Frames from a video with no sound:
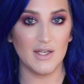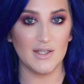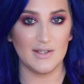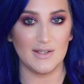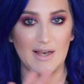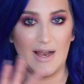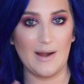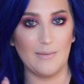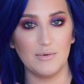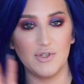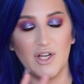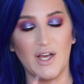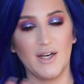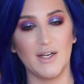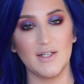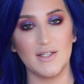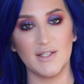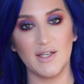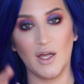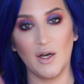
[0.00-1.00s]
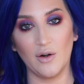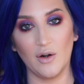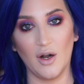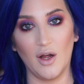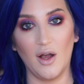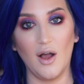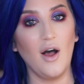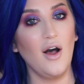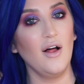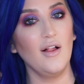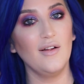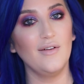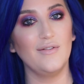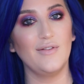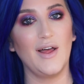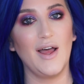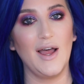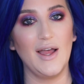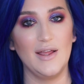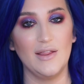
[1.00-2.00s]
Snapchat, etc., all of
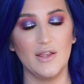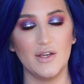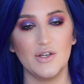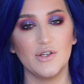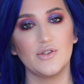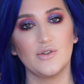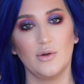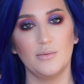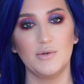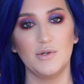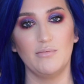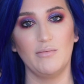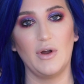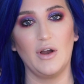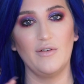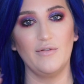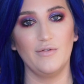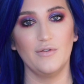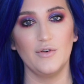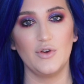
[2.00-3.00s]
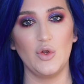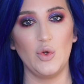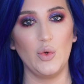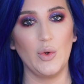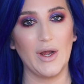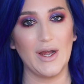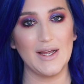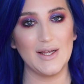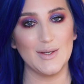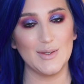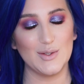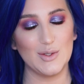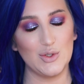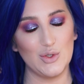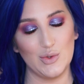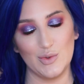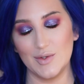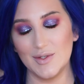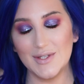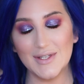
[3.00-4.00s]
that in the description bar for you guys
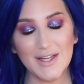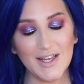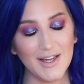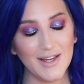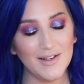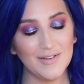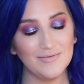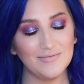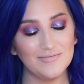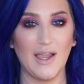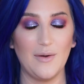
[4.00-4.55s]
to see.